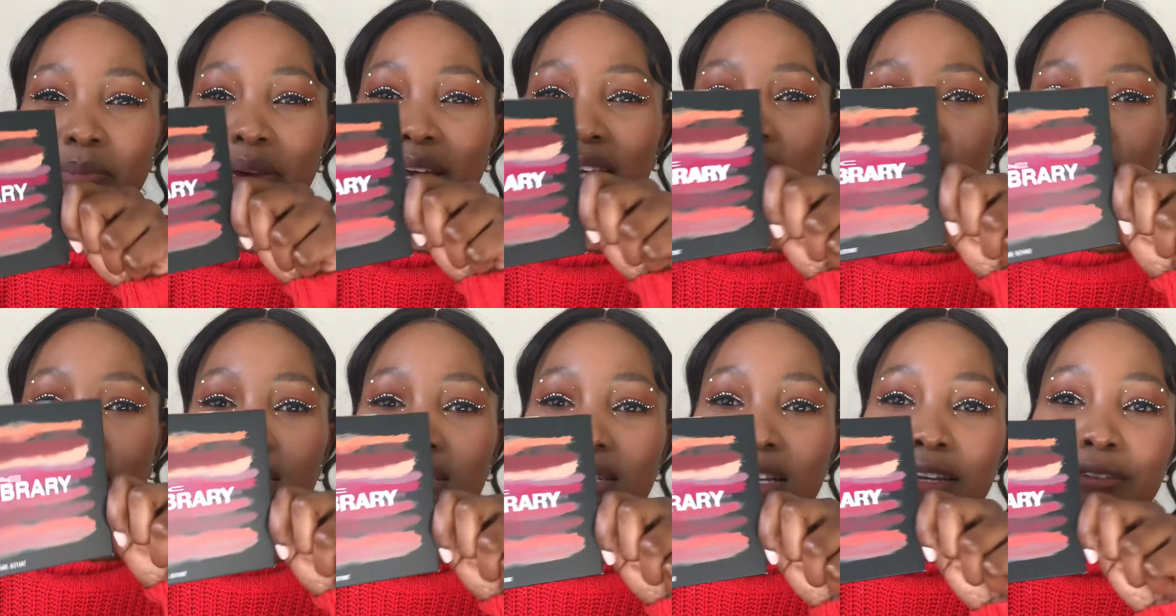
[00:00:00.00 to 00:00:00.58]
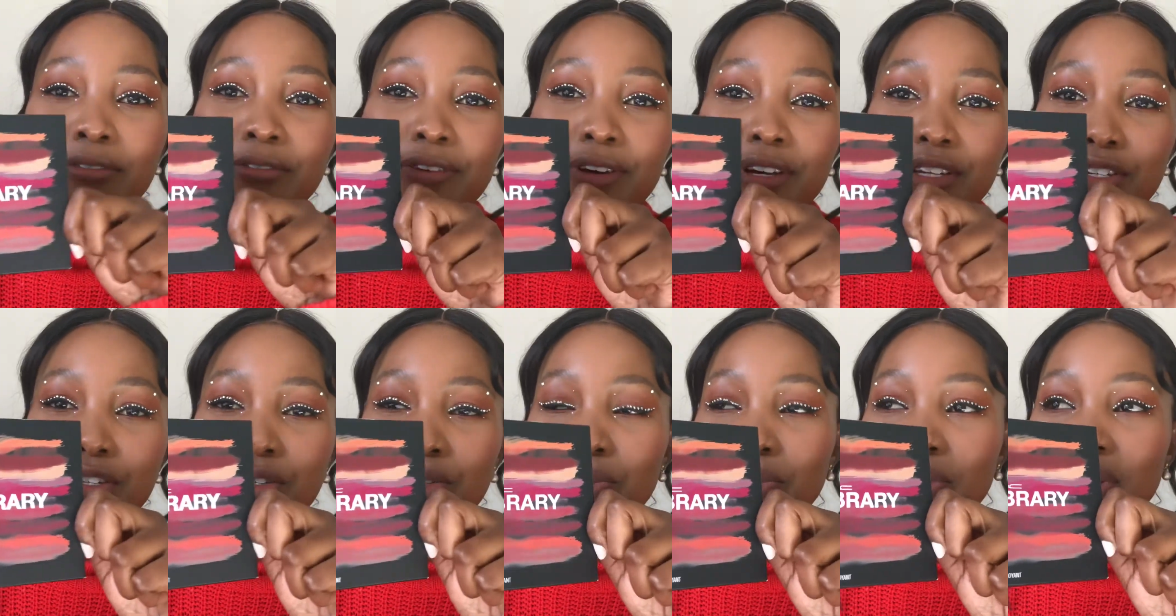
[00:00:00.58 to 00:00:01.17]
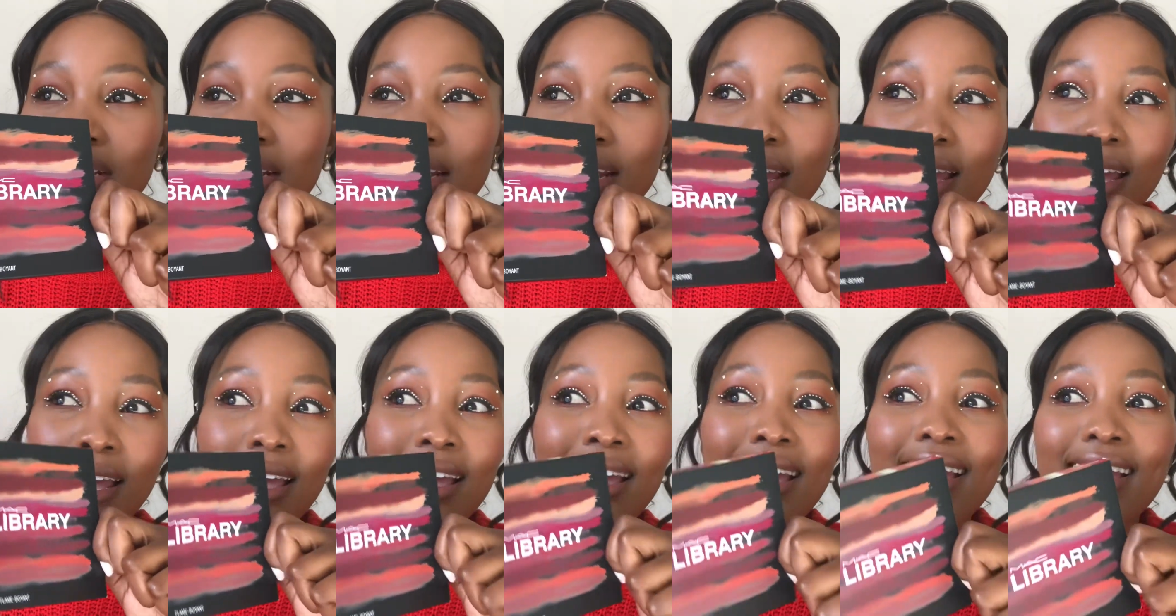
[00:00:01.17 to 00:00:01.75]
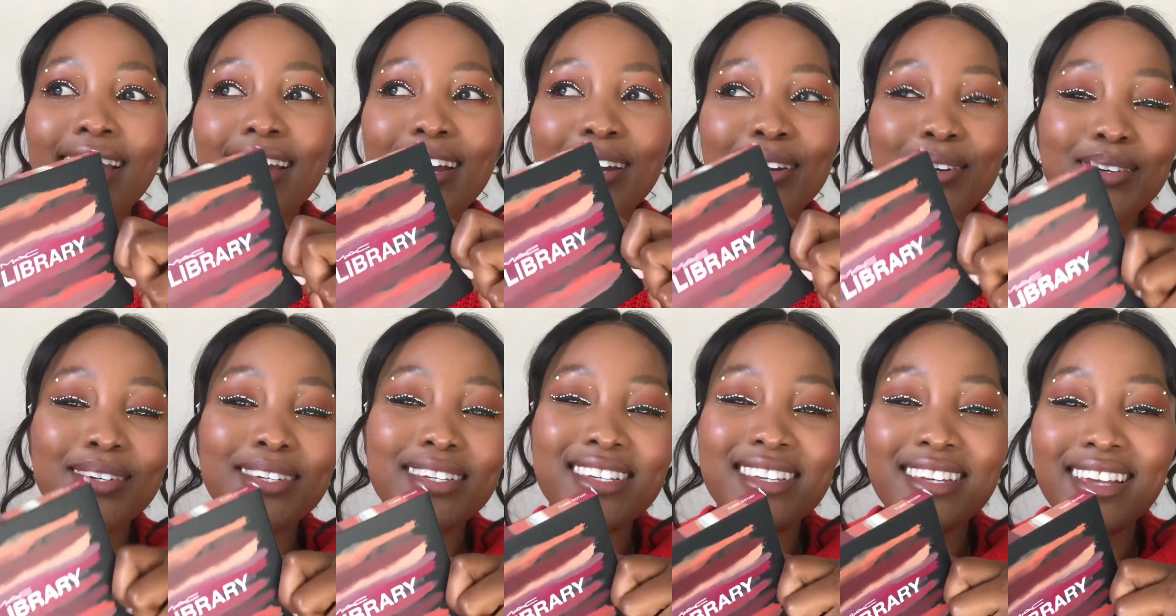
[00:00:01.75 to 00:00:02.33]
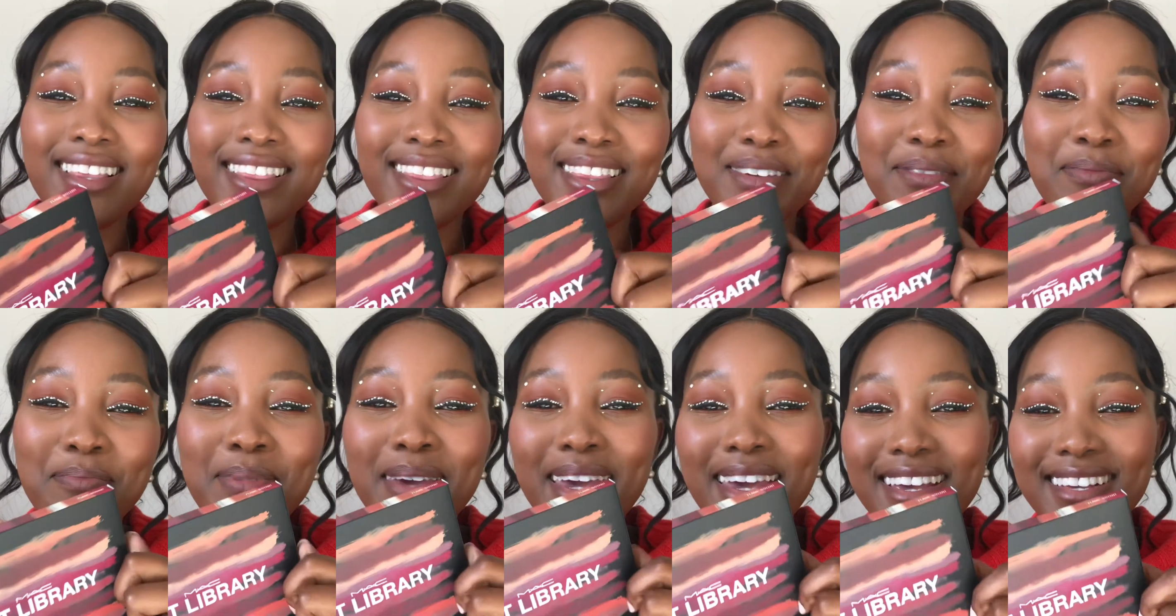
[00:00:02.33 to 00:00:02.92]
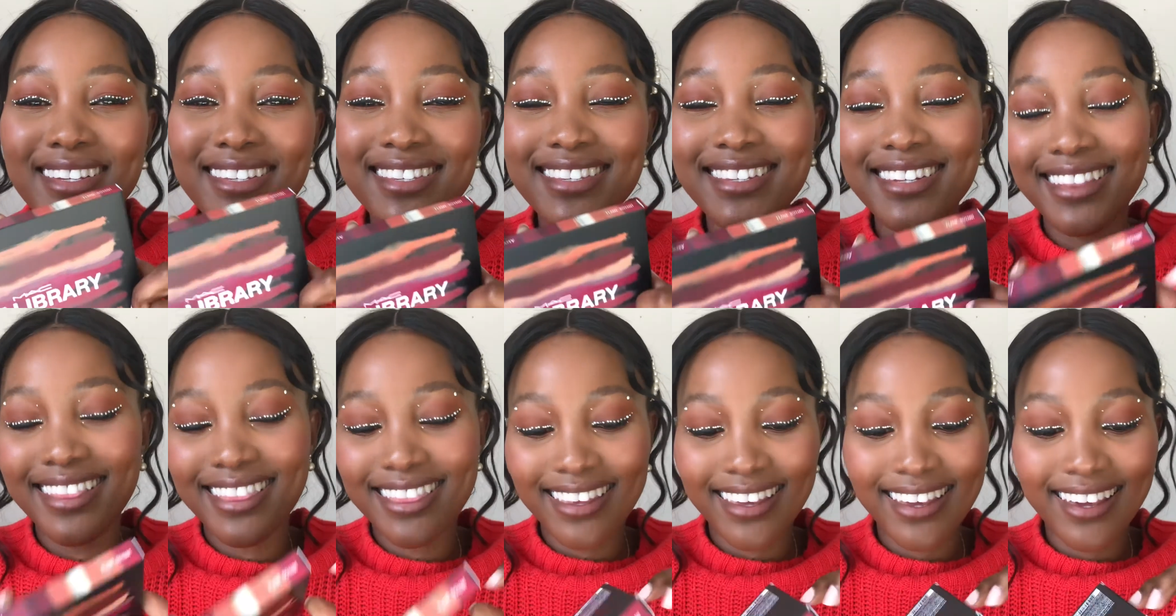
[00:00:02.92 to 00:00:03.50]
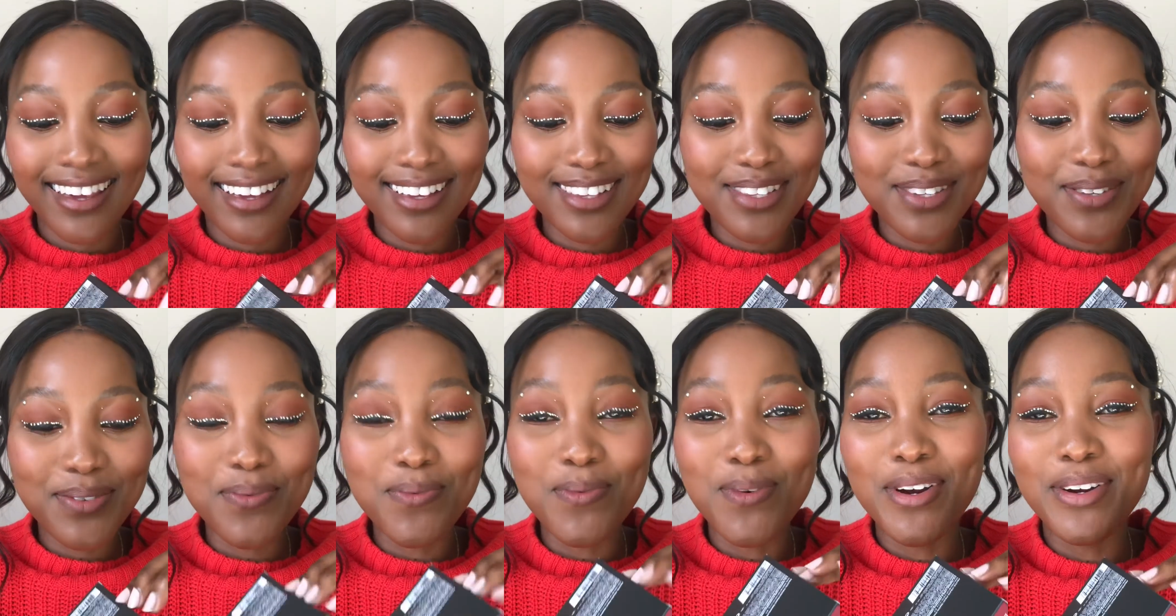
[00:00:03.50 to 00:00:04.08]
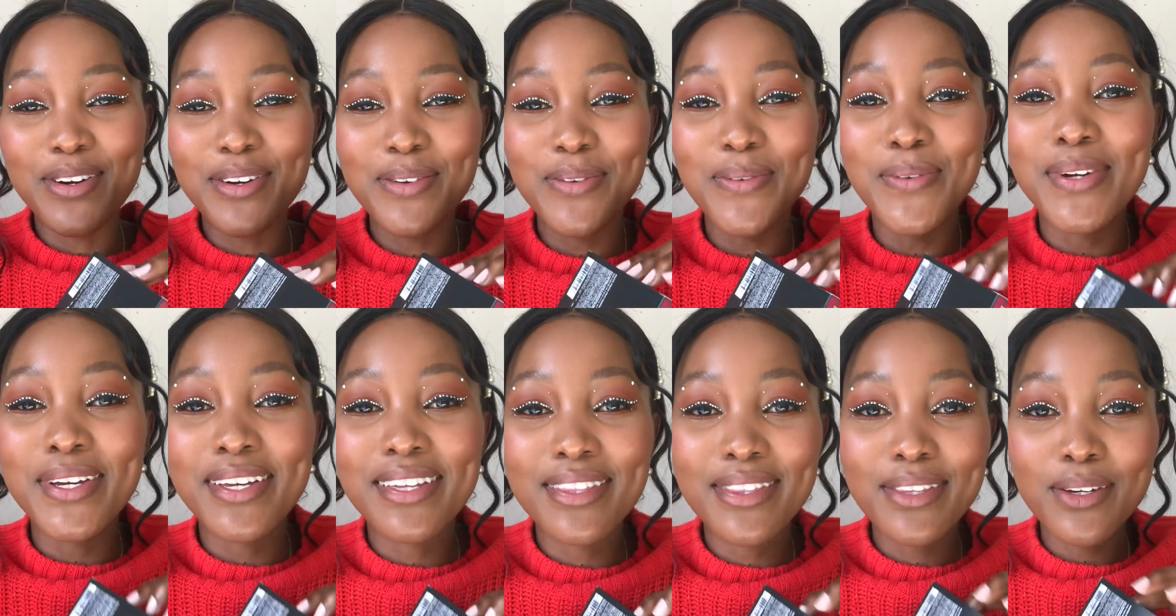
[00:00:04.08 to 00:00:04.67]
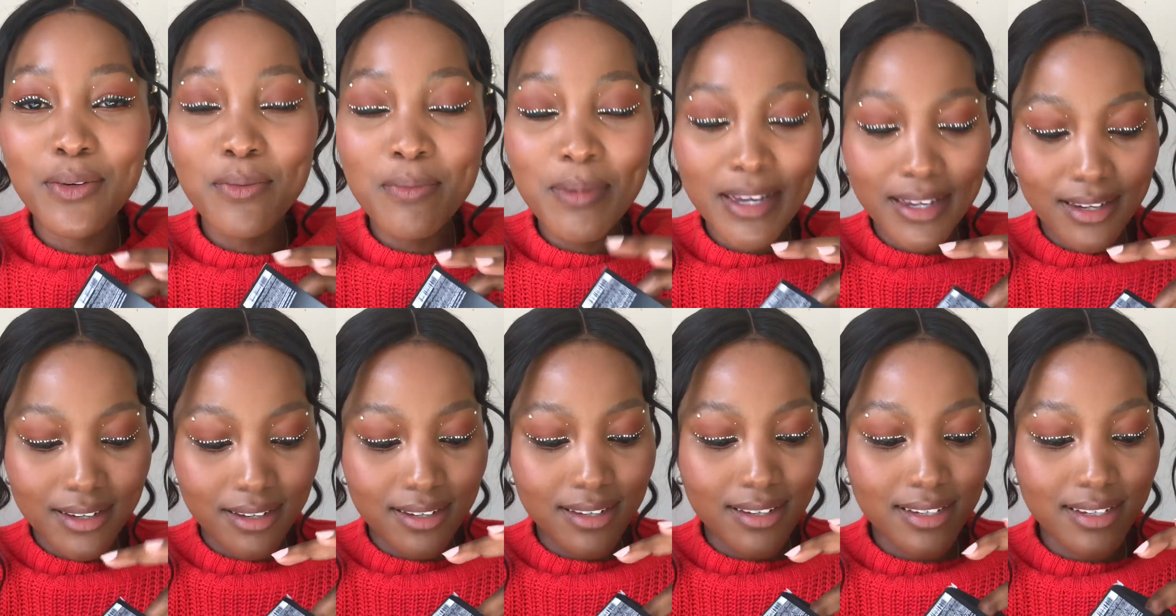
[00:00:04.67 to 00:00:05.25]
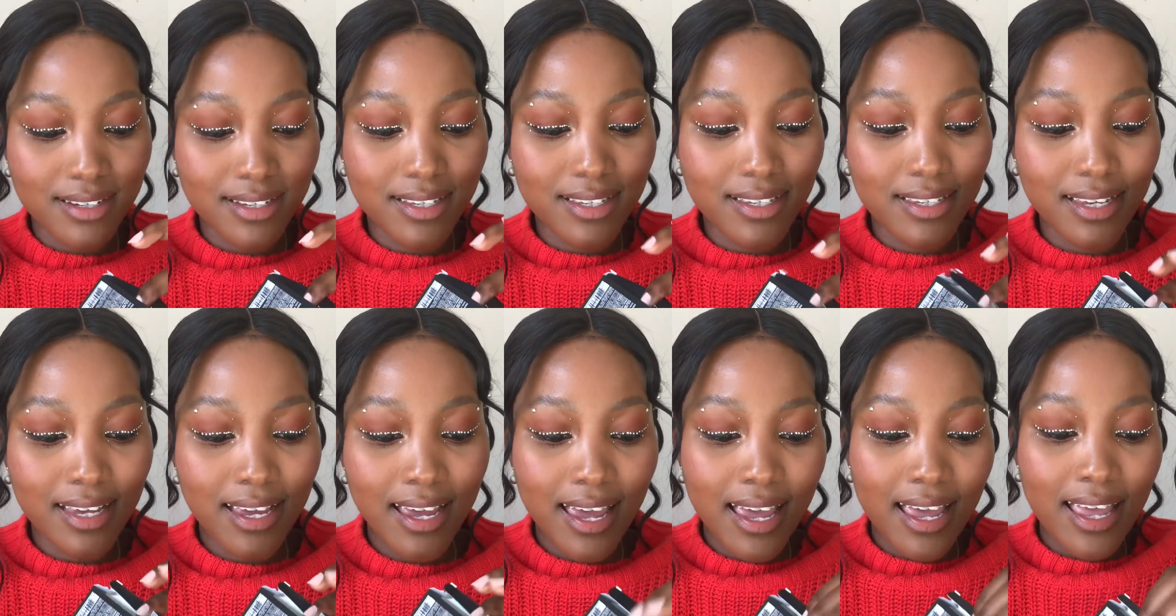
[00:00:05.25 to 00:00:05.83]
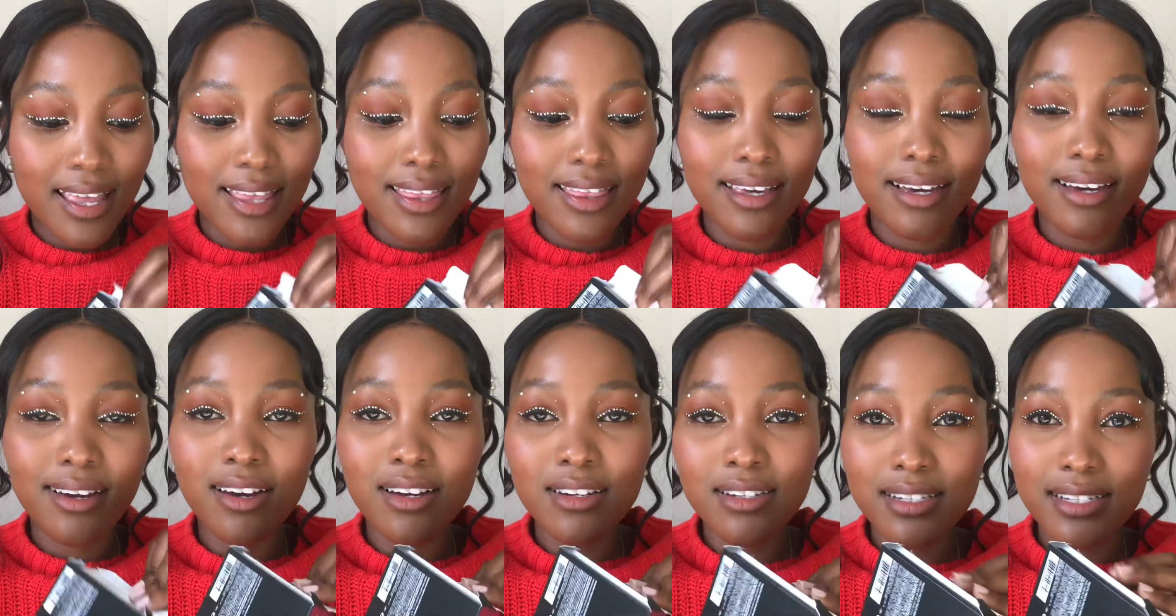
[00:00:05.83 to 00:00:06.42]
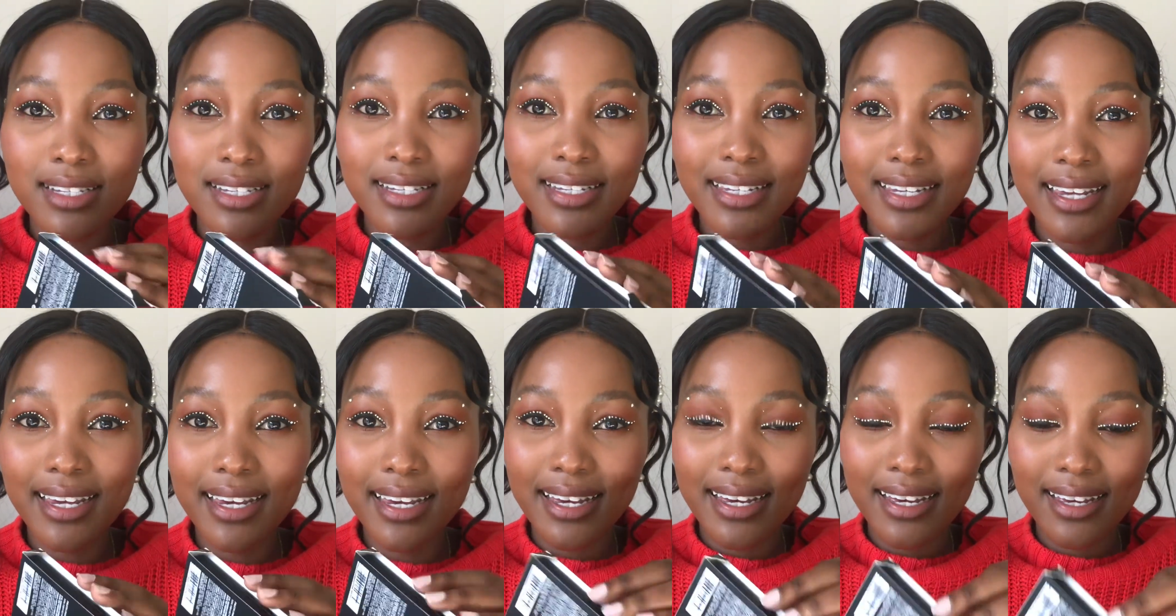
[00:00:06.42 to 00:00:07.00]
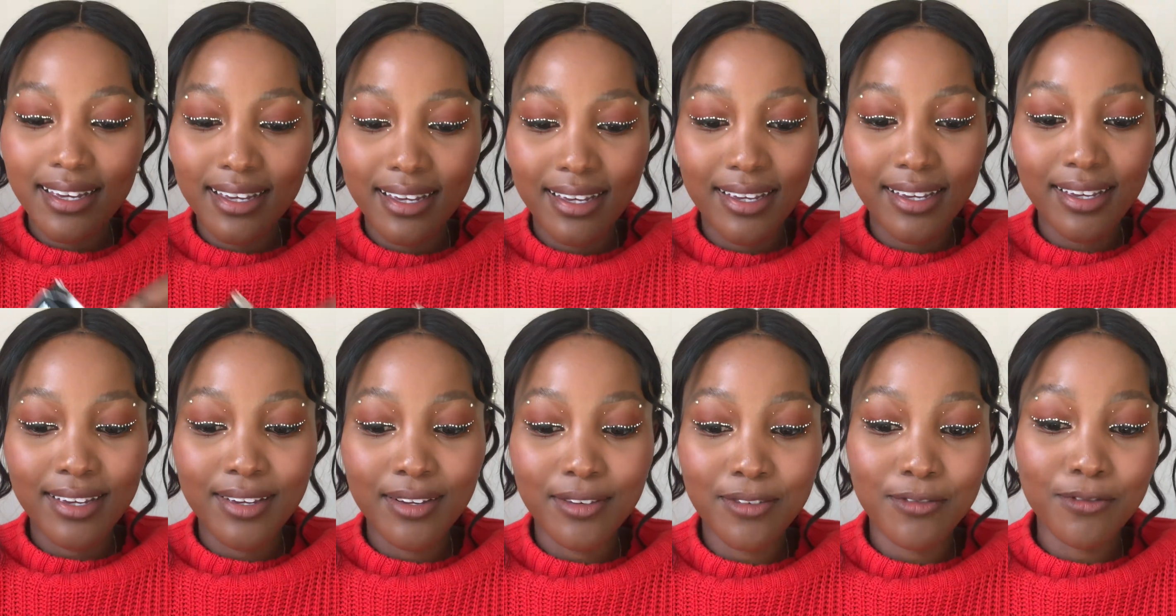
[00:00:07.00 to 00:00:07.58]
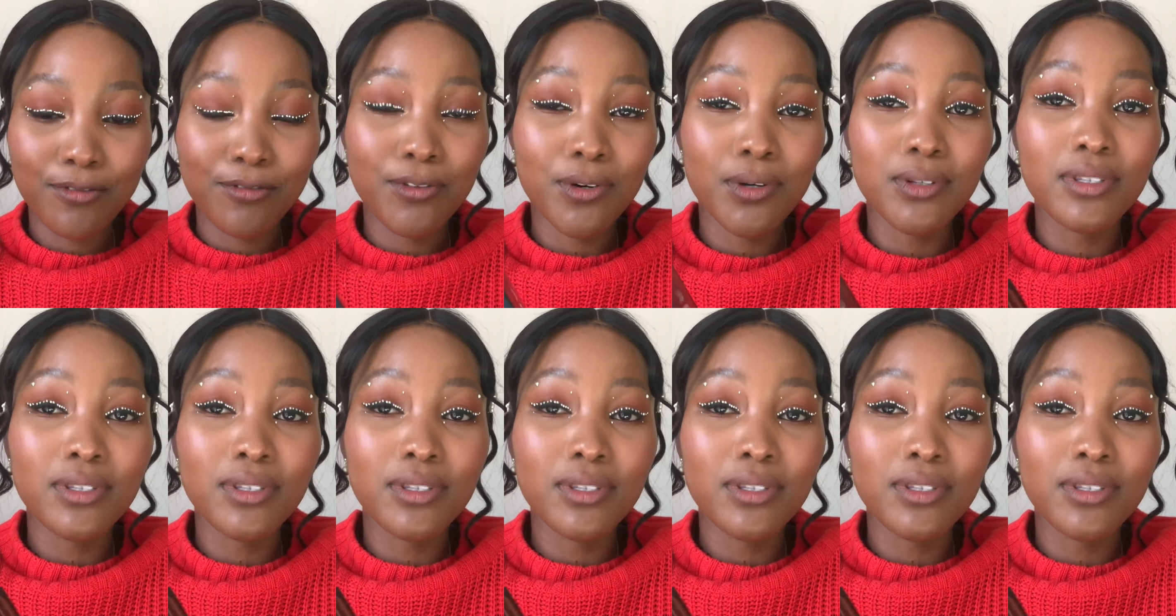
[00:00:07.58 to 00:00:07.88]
palette at Fashion Week. It was the best thing to work with. Oh my goodness. The colors in here for